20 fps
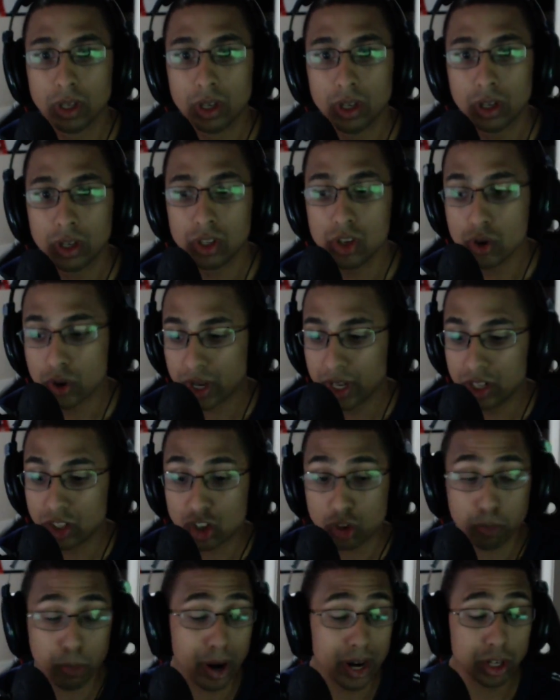you can
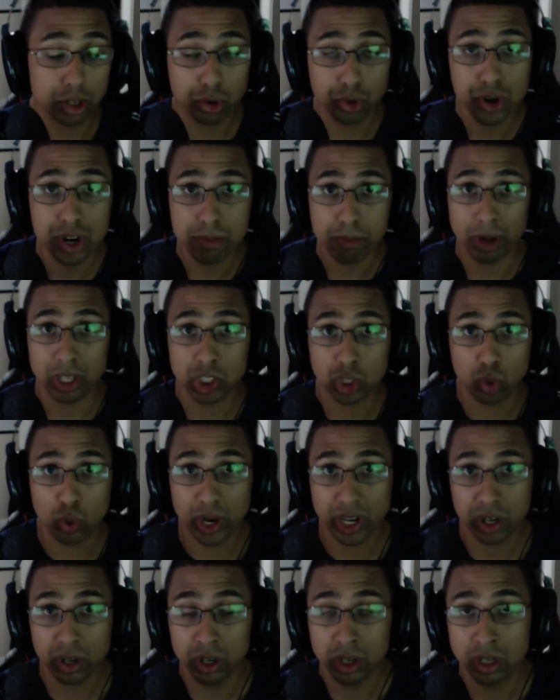spread creep much
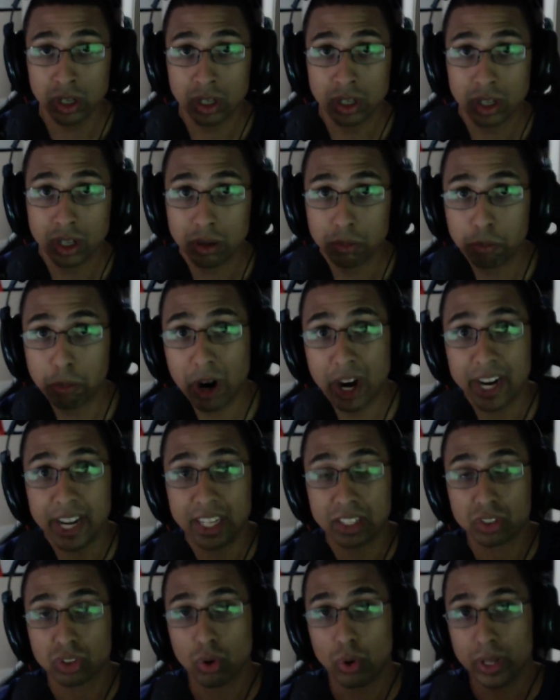quicker, but
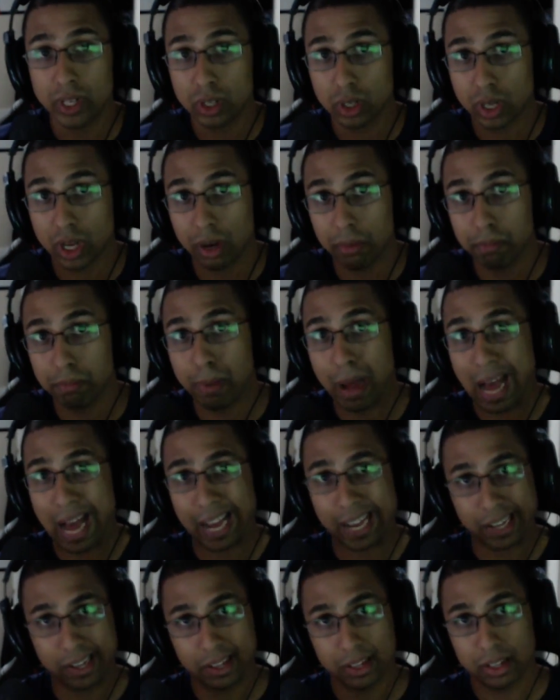it's going to come
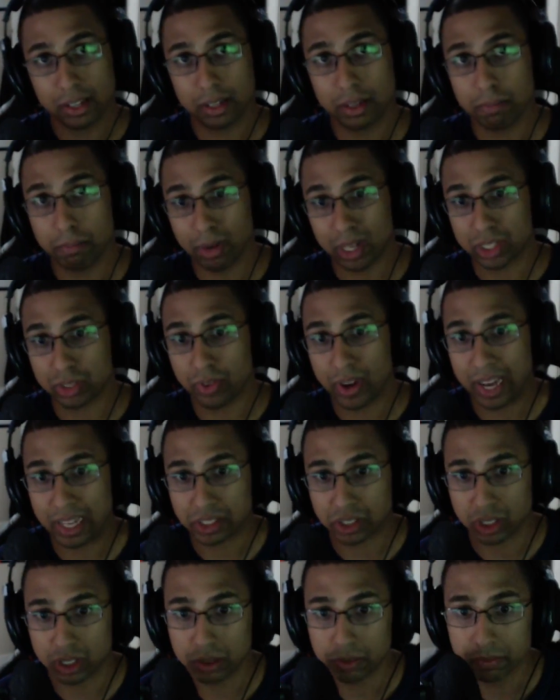back much
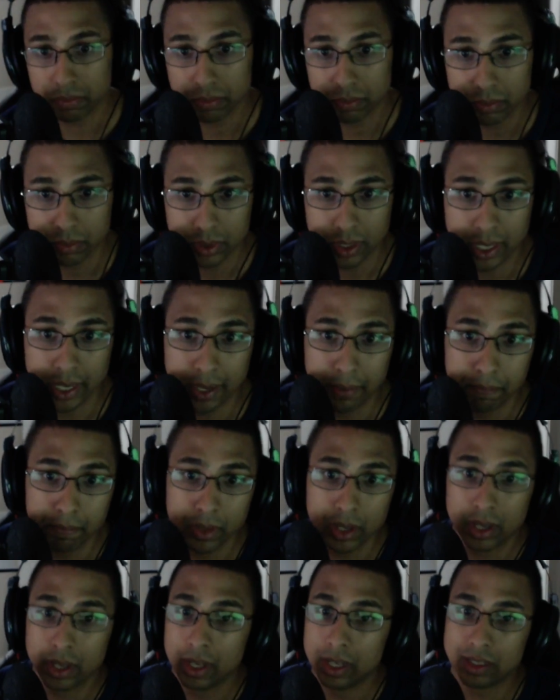faster. Okay?
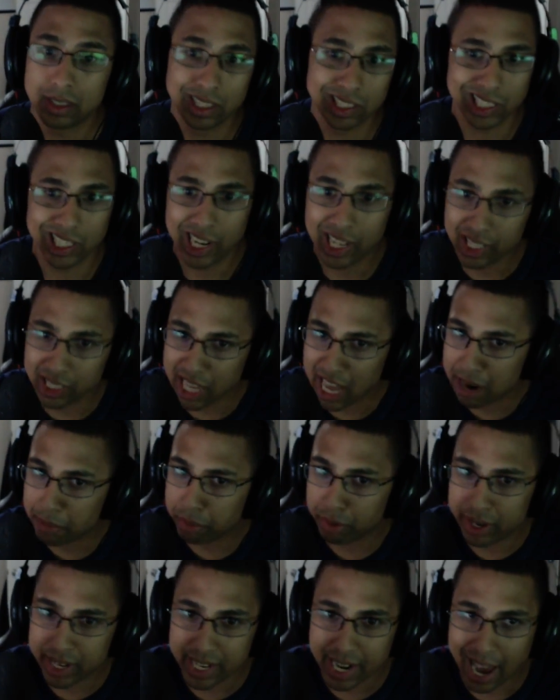Doesn't
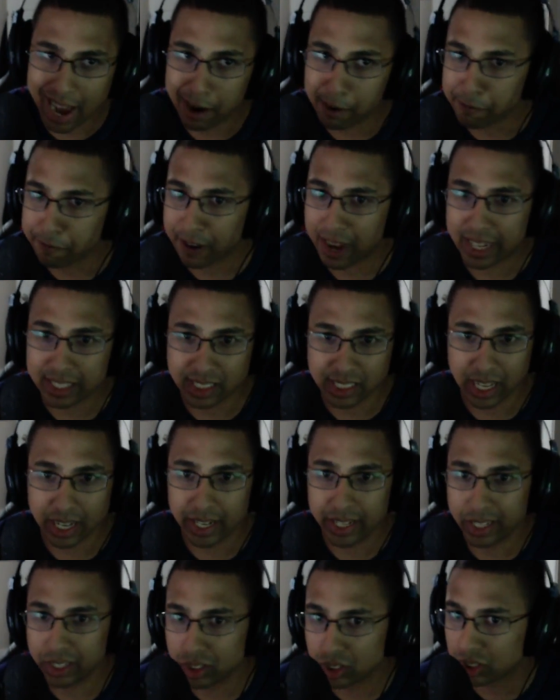elaborate how fast that
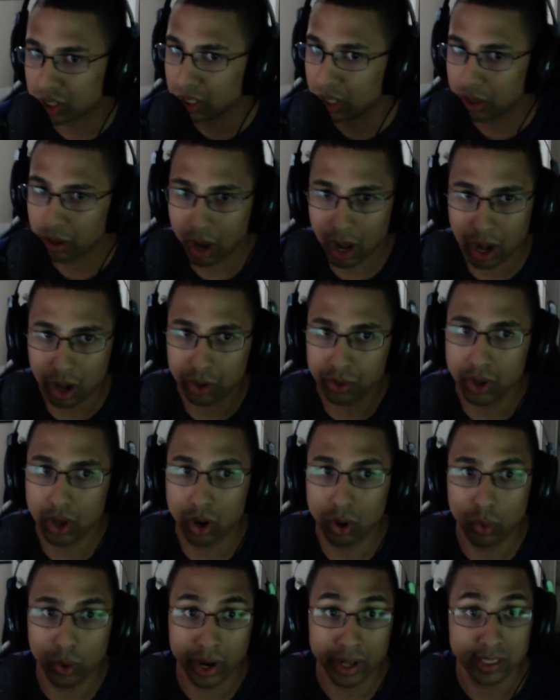is. I'll know
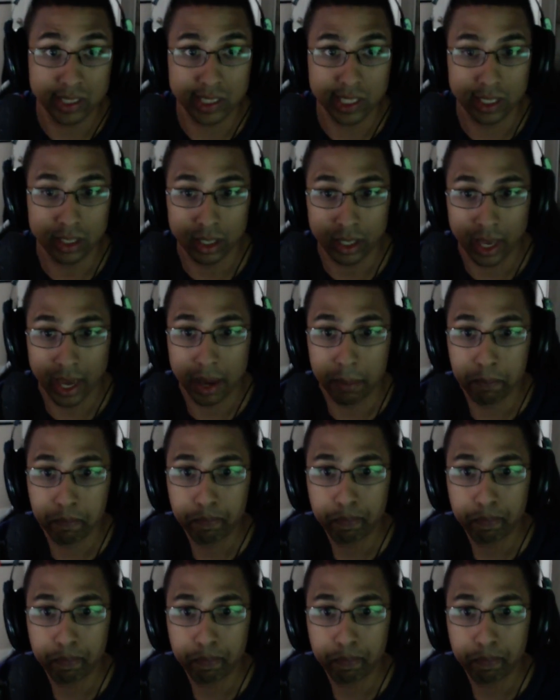when I see it in the game.